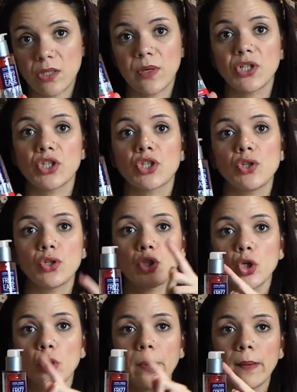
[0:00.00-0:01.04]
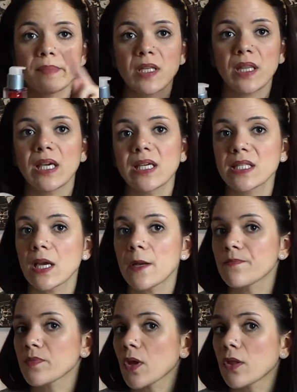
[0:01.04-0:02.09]
So I just use 2 pumps of this
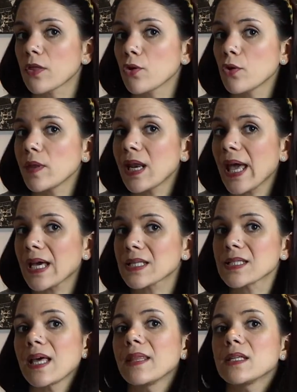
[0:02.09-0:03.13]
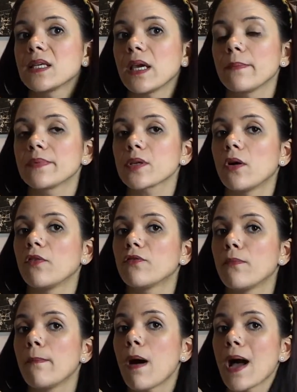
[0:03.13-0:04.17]
through the lengths and the tips of
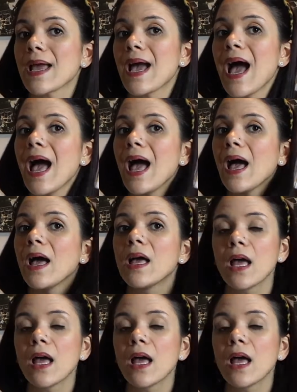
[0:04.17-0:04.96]
my hair.